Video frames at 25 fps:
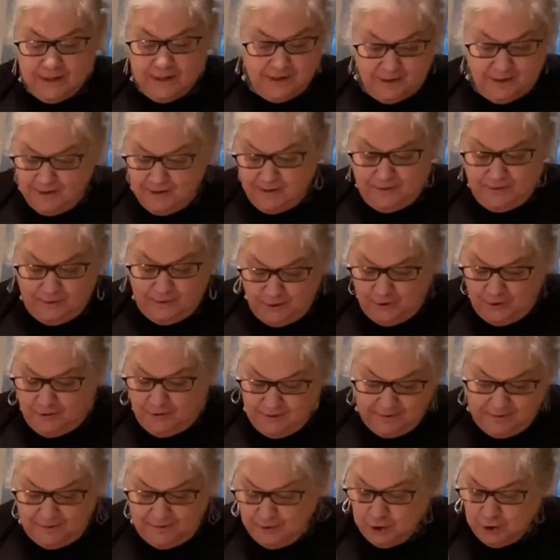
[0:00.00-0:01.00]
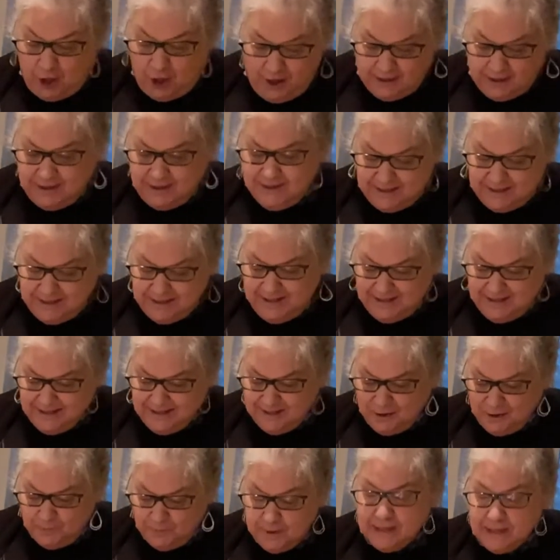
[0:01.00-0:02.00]
and you're talking to these
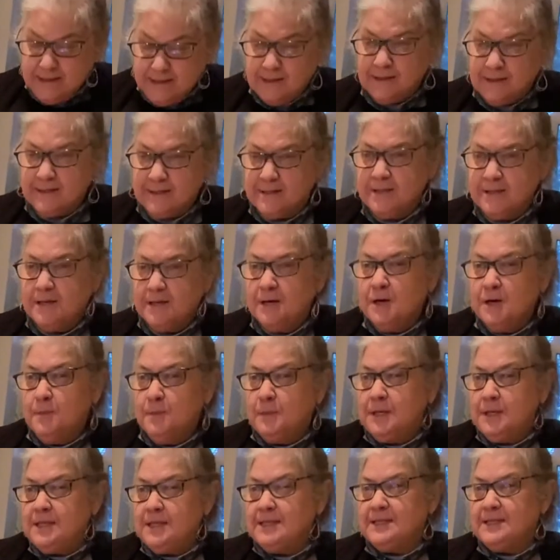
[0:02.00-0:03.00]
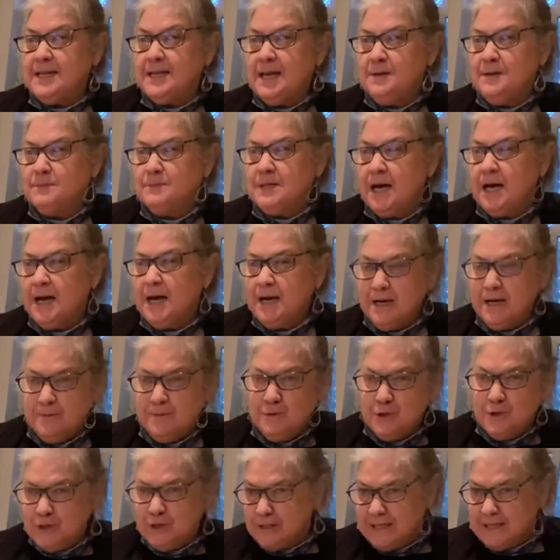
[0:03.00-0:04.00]
little pizzas, but at the same time,
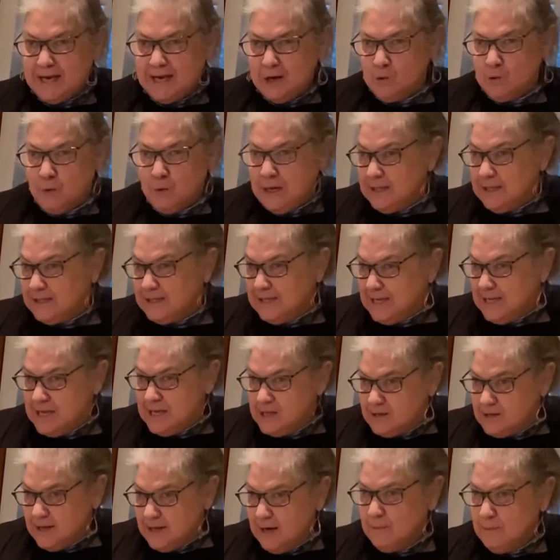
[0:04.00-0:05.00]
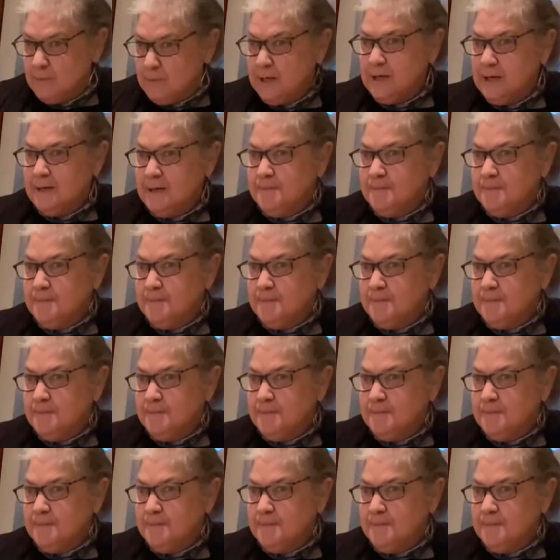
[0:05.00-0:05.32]
you just can't wait to eat them.